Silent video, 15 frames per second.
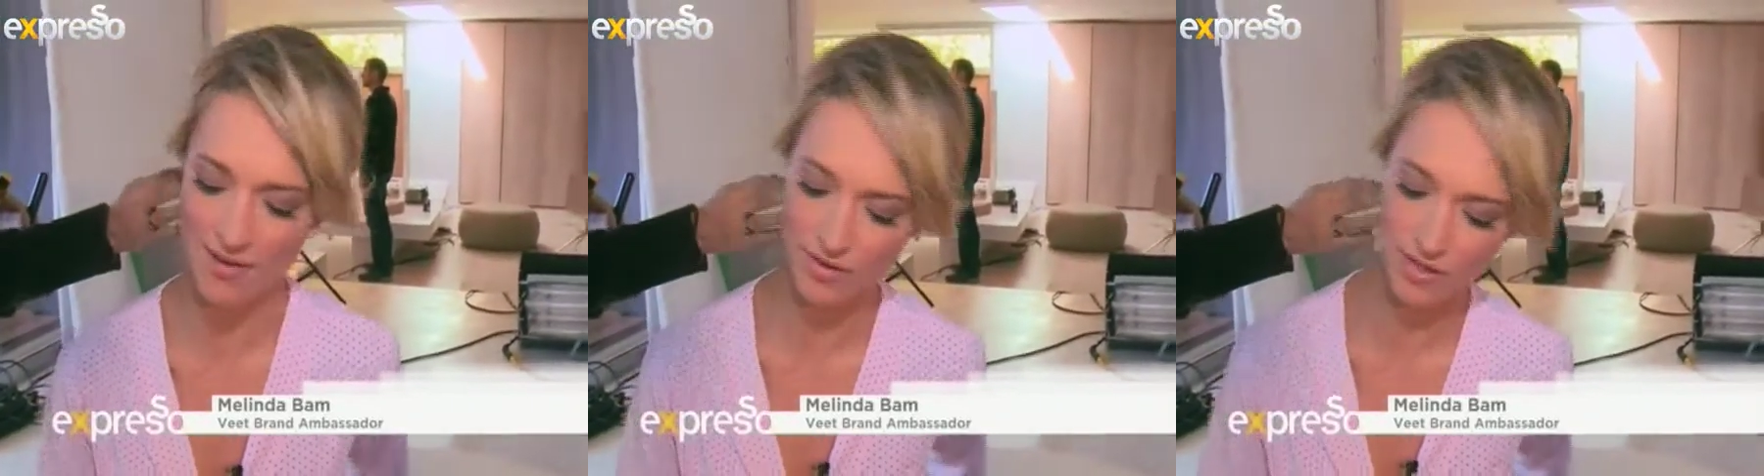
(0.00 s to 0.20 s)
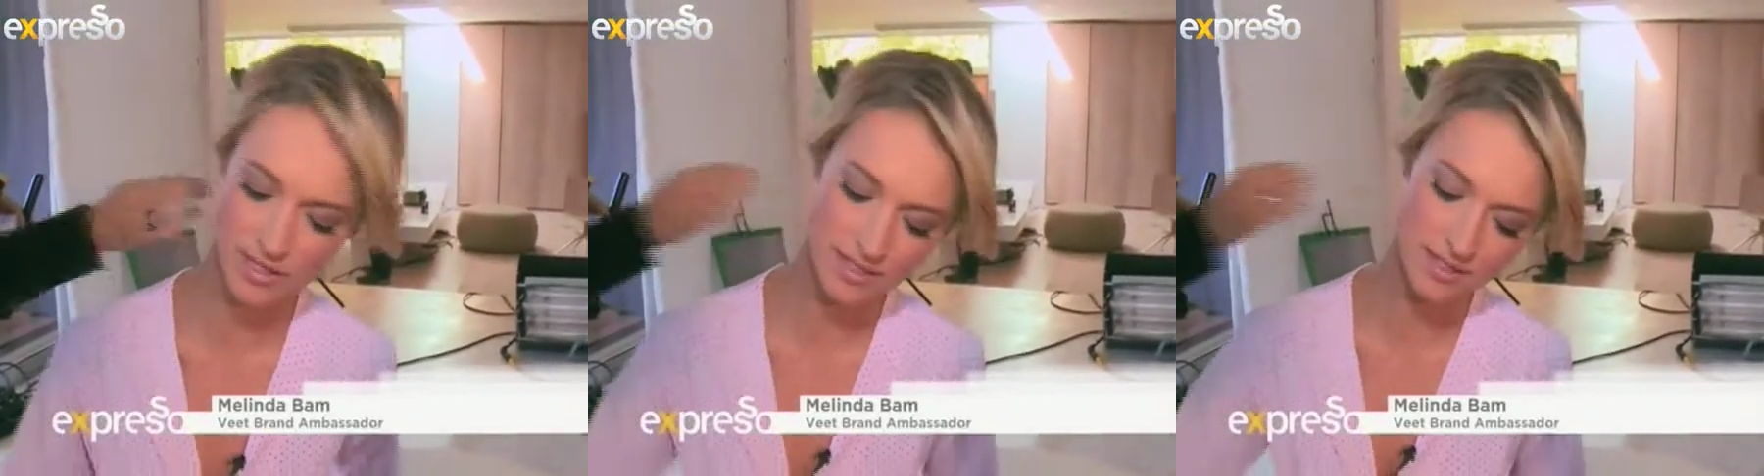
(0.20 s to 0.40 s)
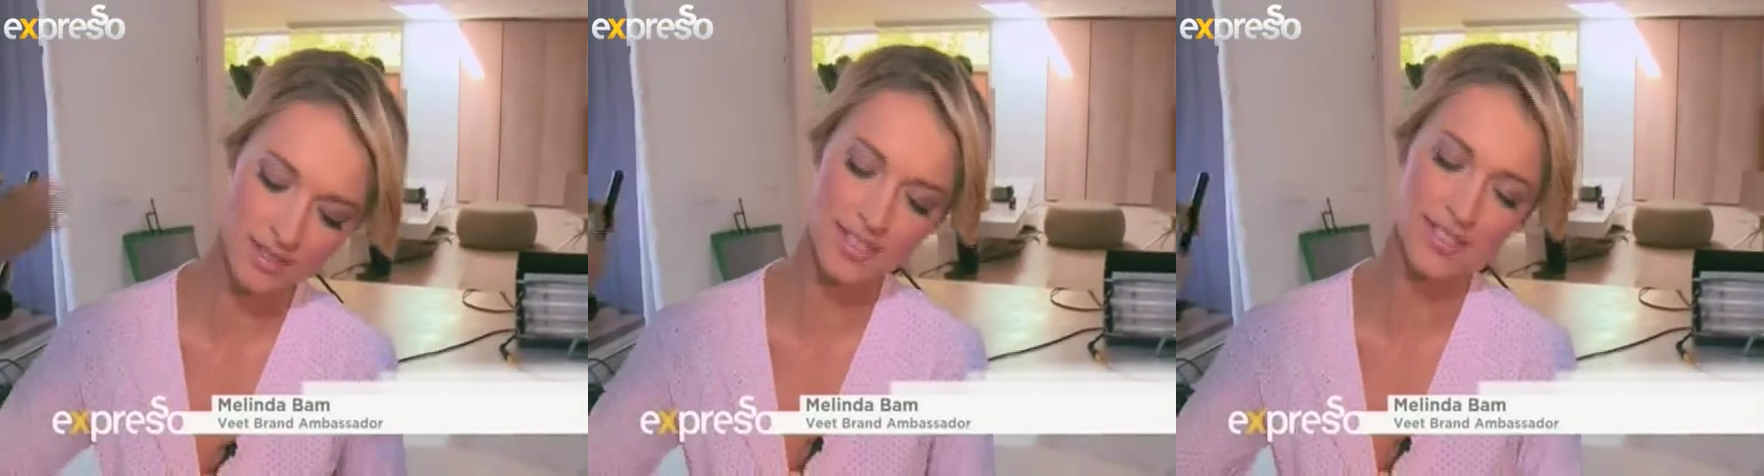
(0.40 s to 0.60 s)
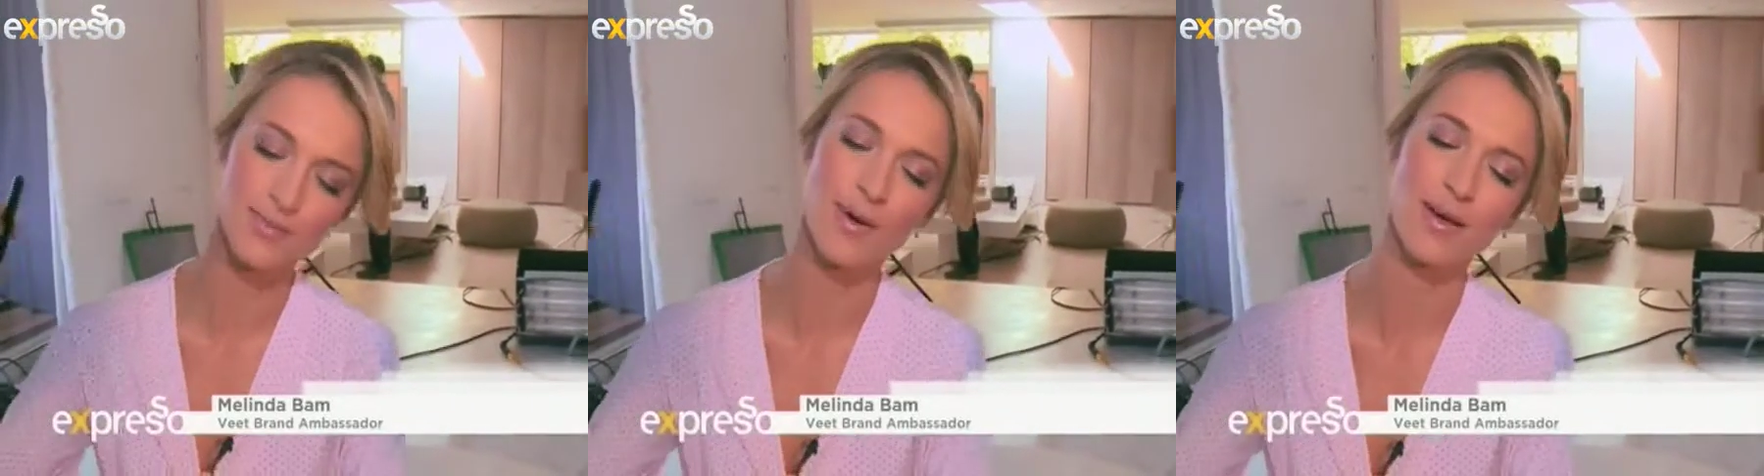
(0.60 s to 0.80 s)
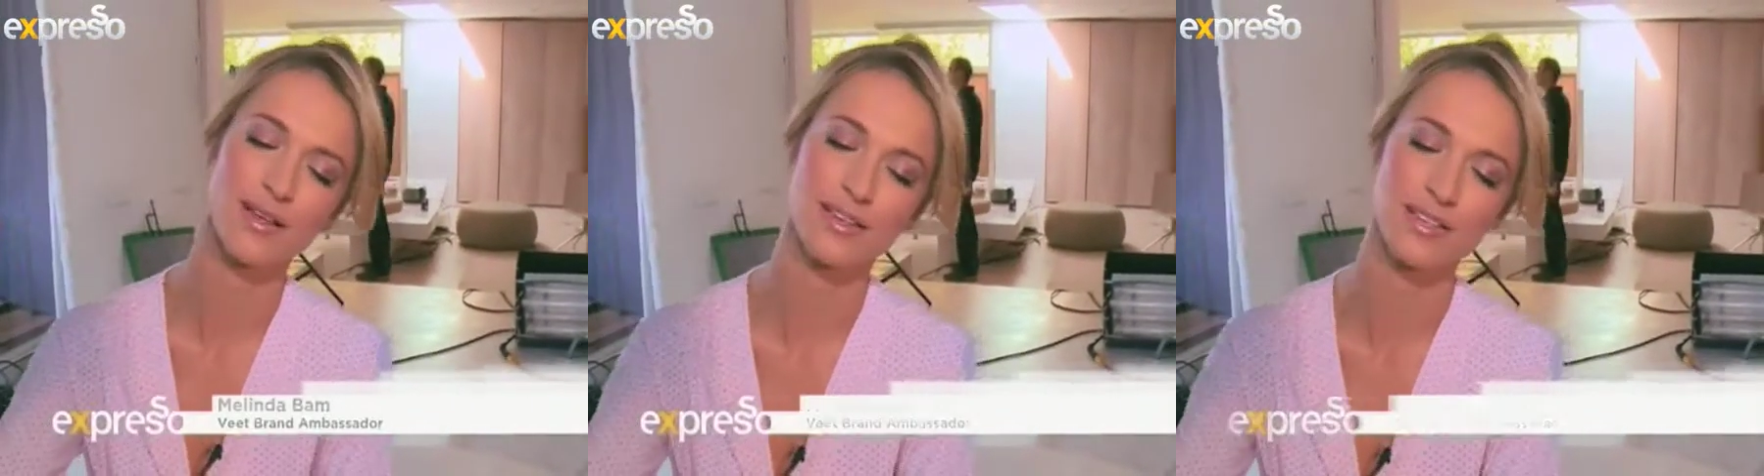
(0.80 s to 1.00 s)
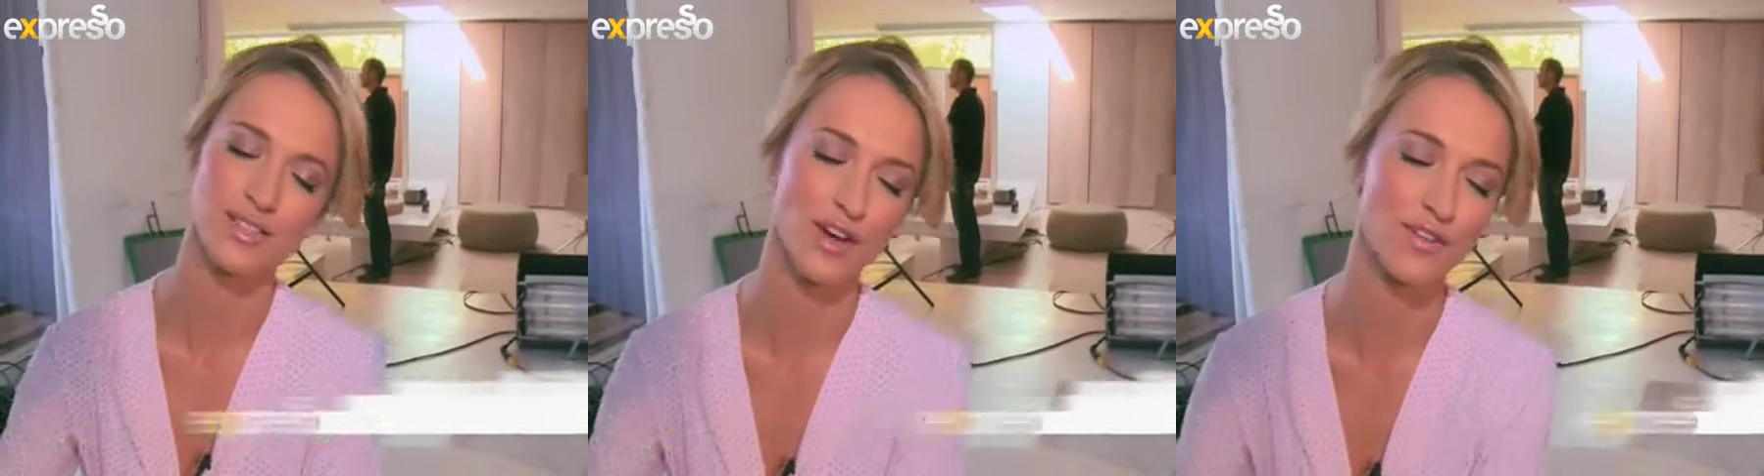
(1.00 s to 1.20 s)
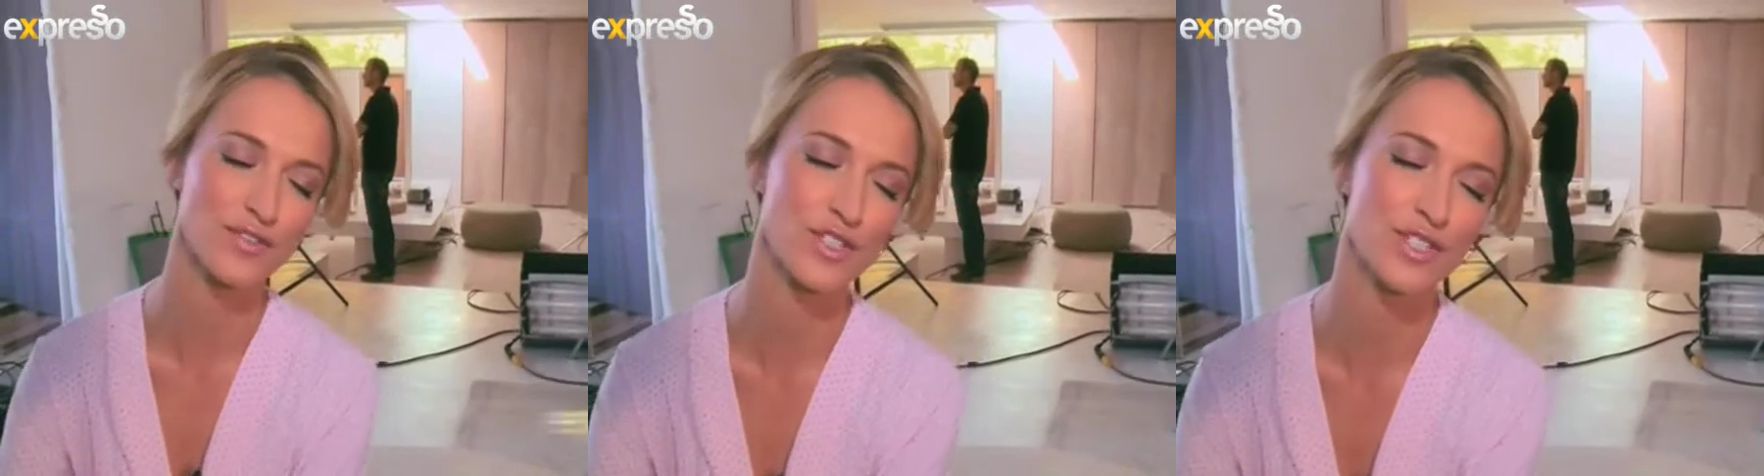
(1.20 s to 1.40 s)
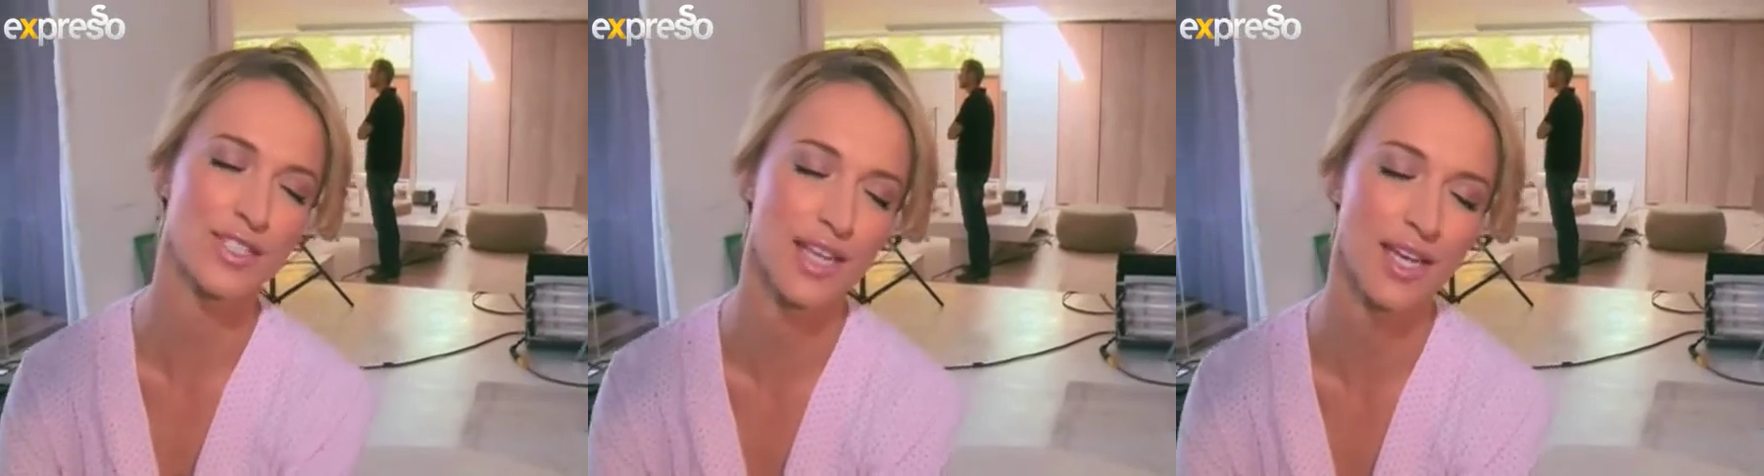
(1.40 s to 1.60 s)
I've got silky
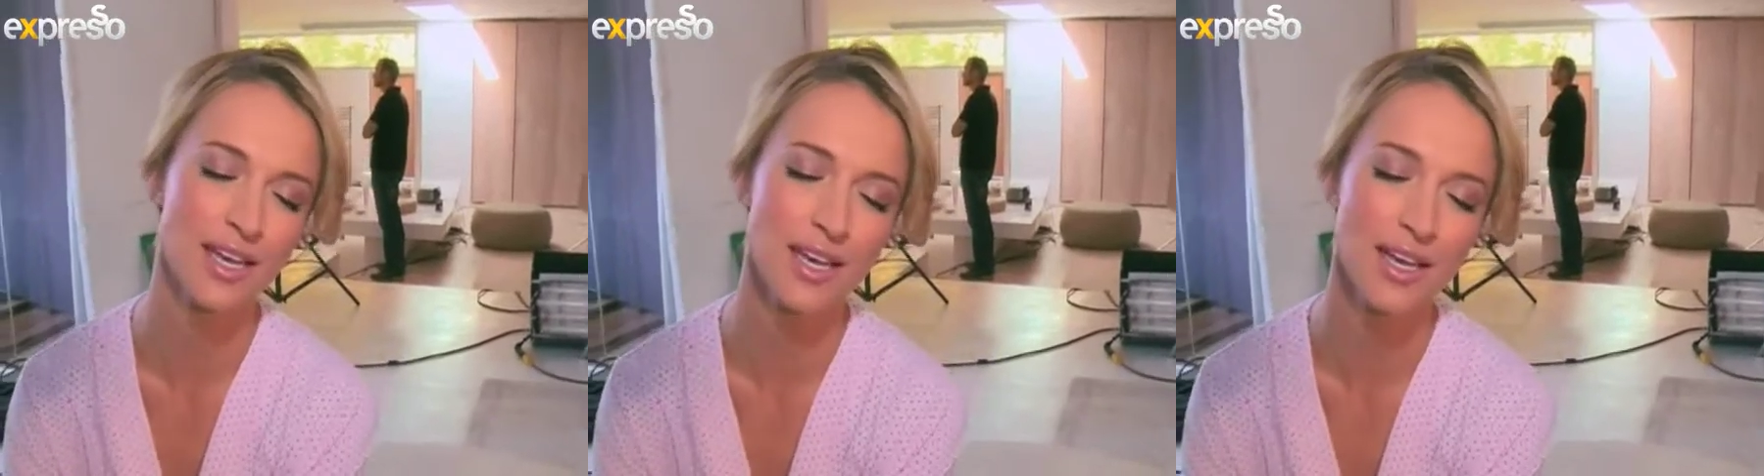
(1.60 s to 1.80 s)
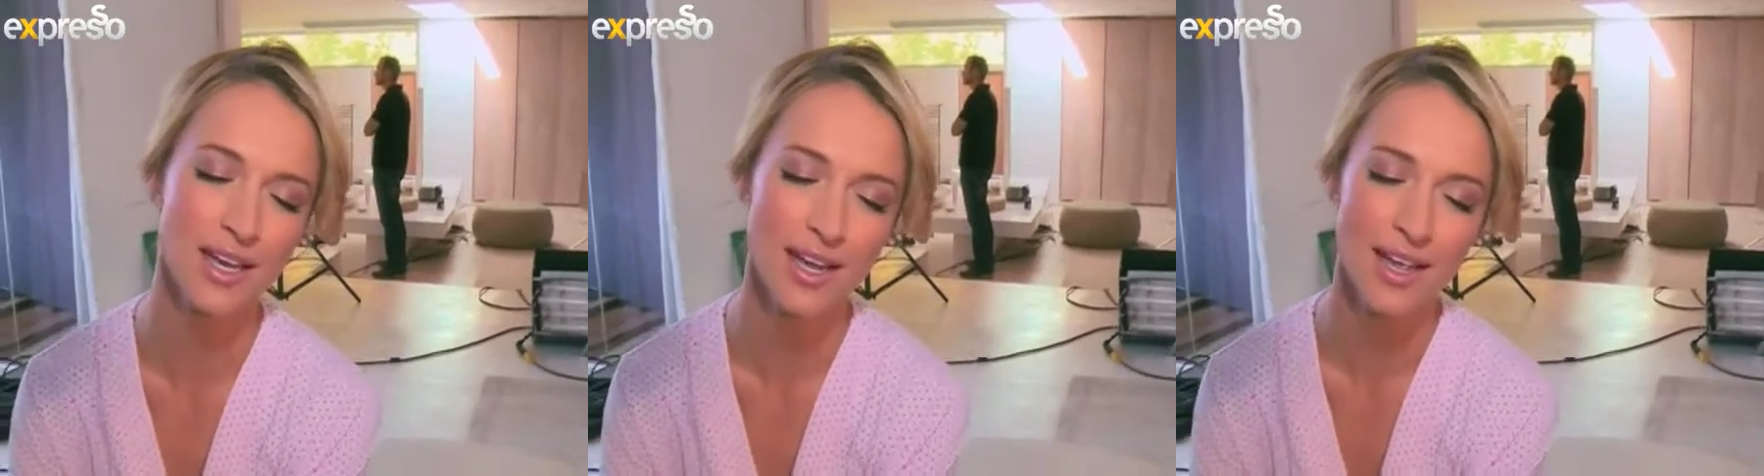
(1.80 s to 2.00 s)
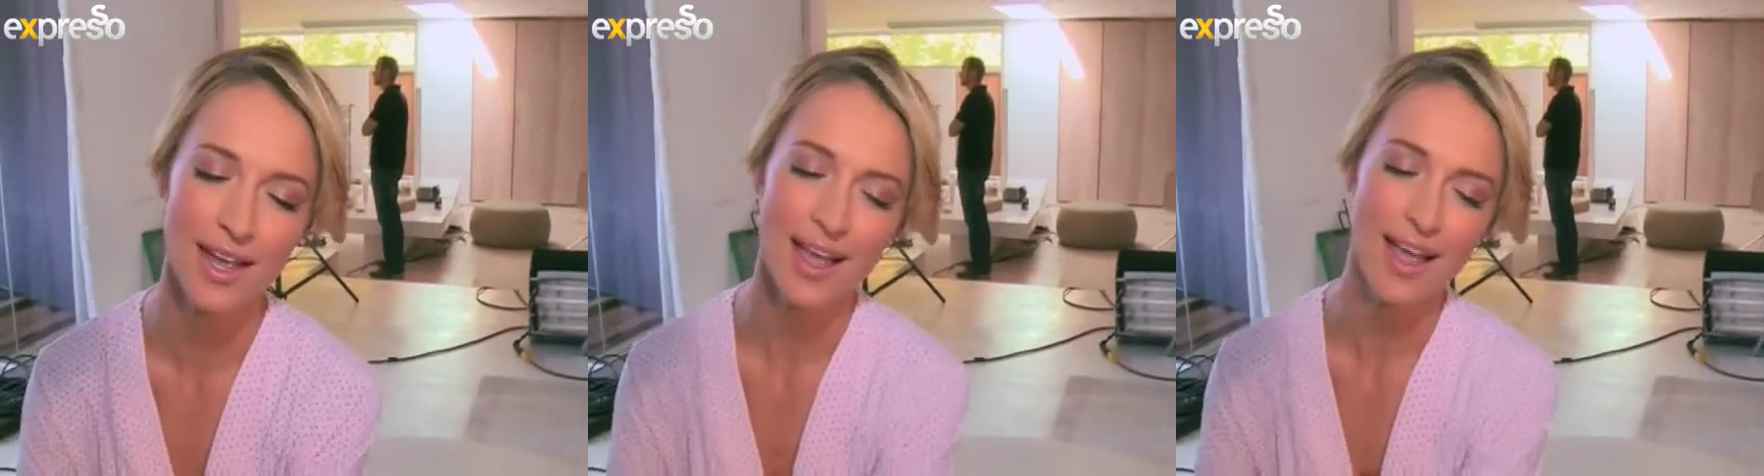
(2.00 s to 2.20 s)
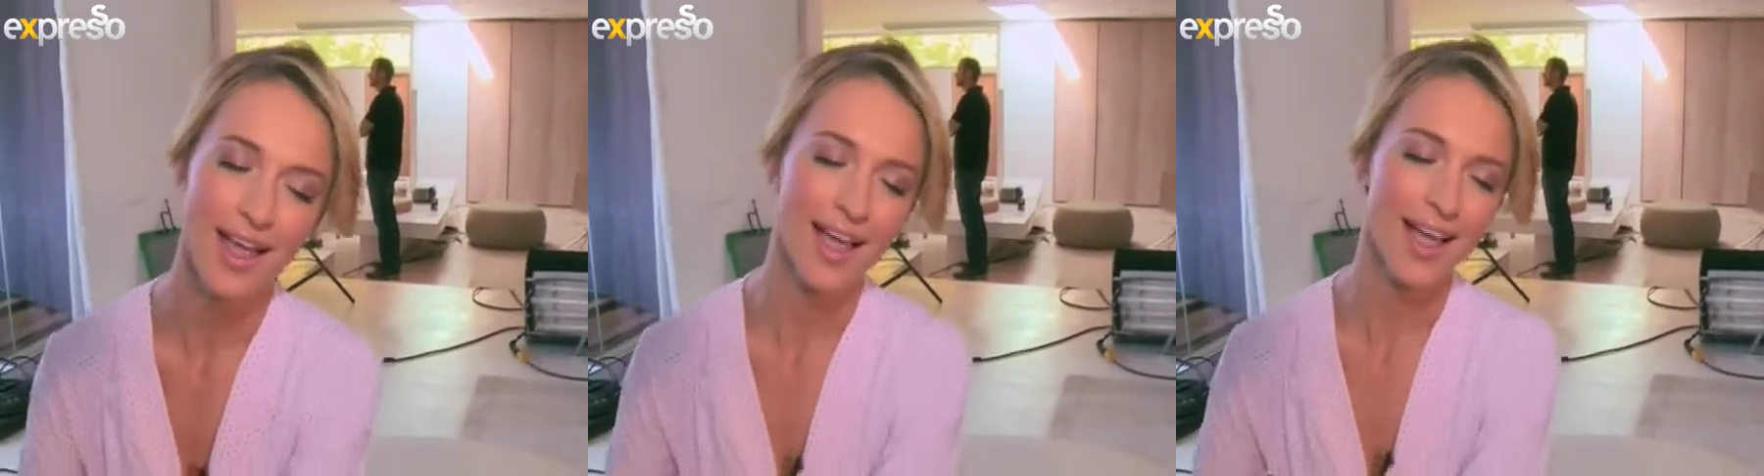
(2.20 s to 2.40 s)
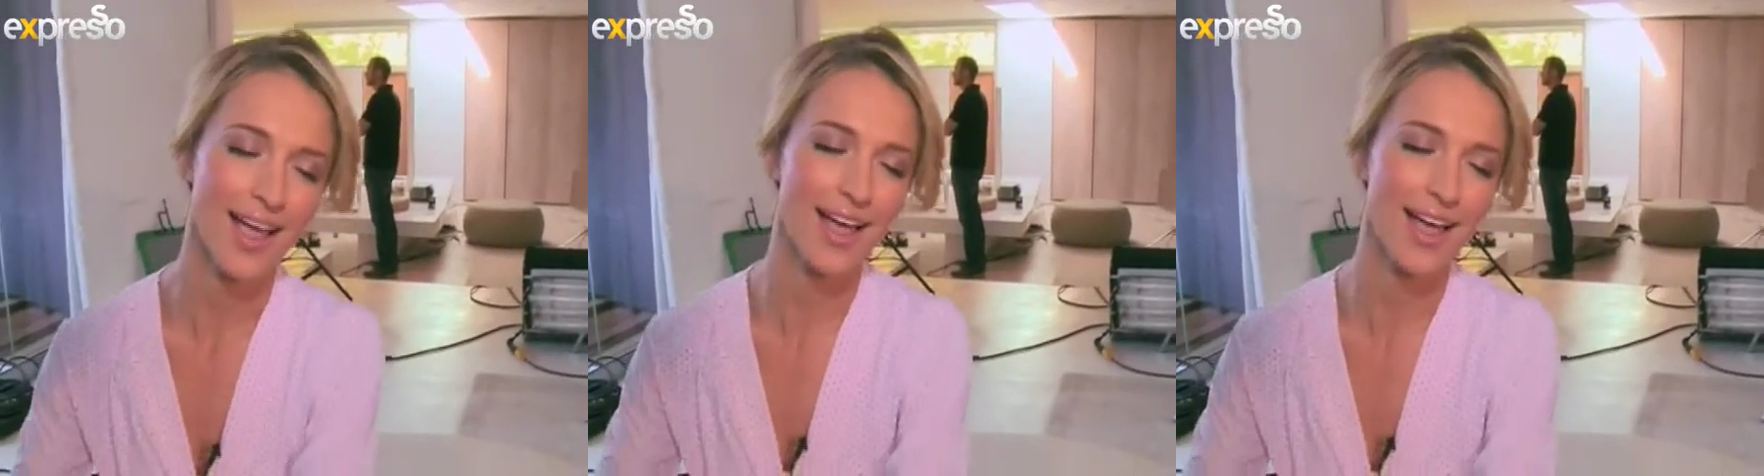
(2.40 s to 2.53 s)
soft skin. Yeah.